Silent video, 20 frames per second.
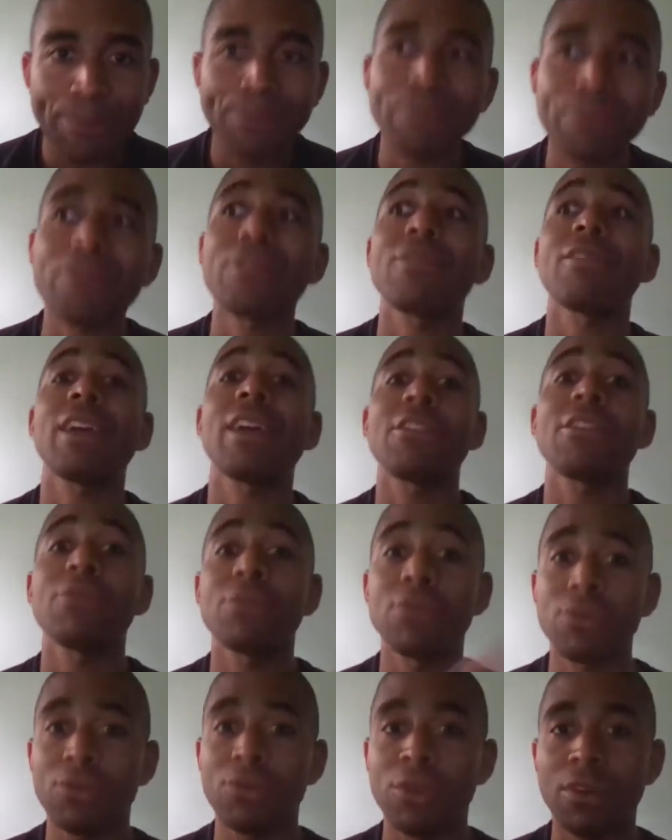because that's
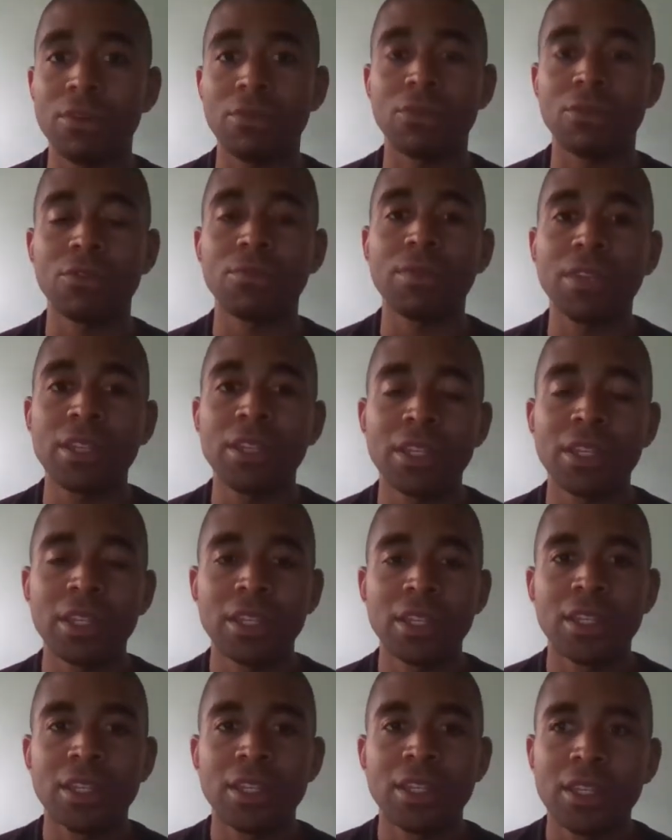when your wealth will be
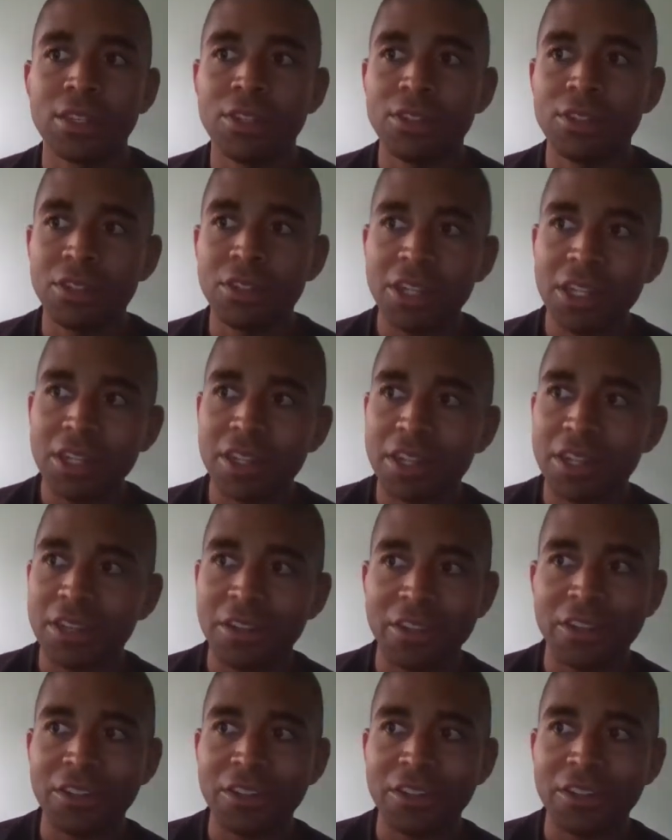created.